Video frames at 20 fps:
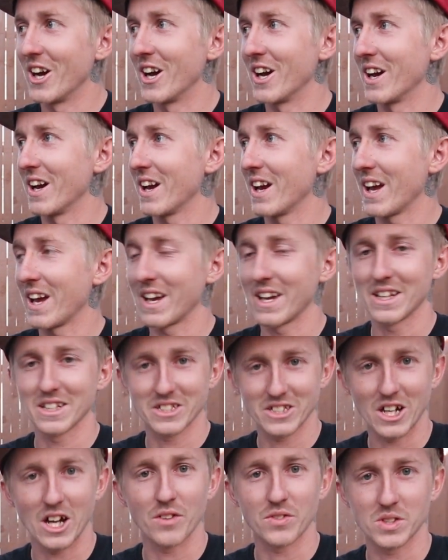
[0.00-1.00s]
uh, and
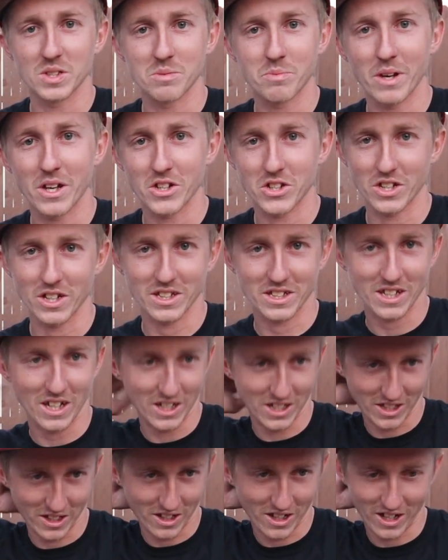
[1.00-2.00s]
soft suspension, it's
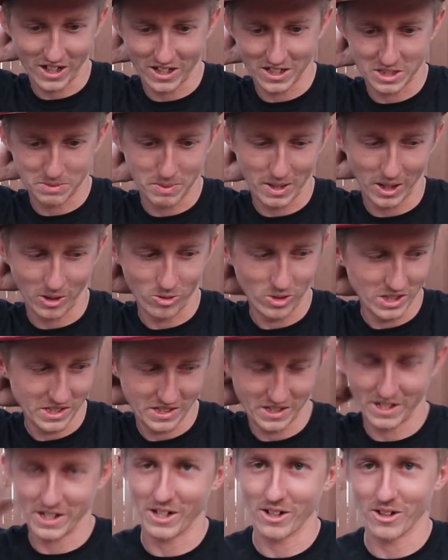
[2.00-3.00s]
got Yonaka spec ones on